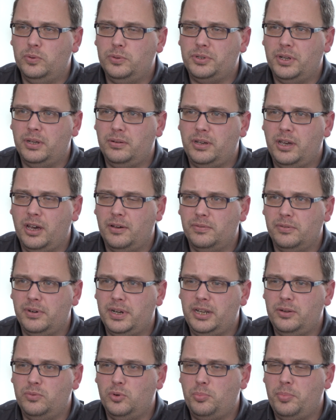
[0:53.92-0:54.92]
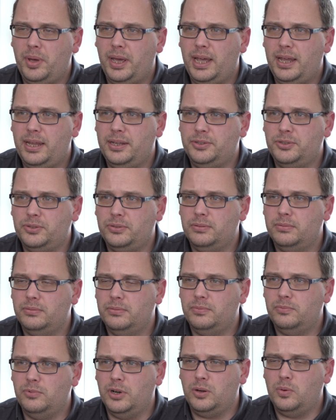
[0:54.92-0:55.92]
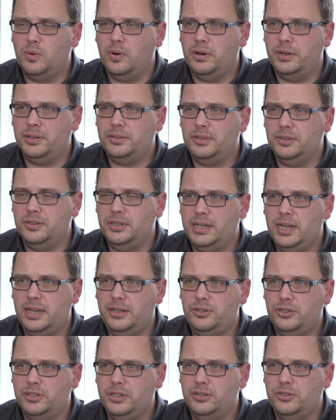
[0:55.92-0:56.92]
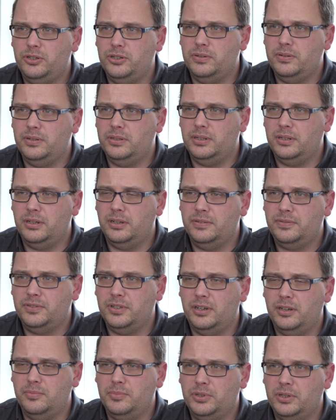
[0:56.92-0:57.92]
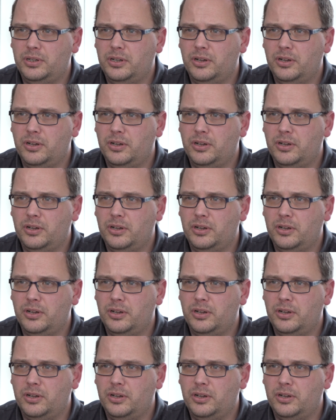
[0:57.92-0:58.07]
also cover any repairs required to the engine during the lifetime of the